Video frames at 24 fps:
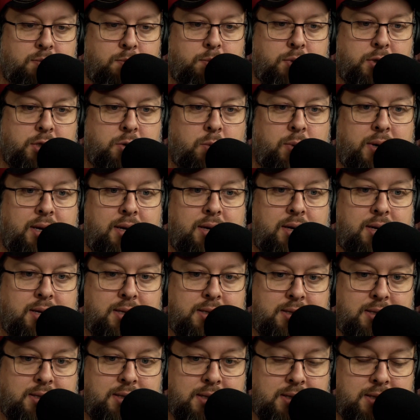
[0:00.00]
between
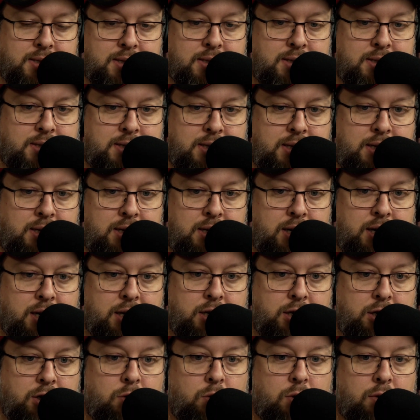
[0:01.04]
consistency
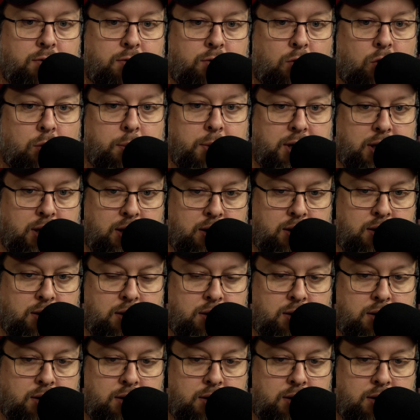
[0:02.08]
and uniformity.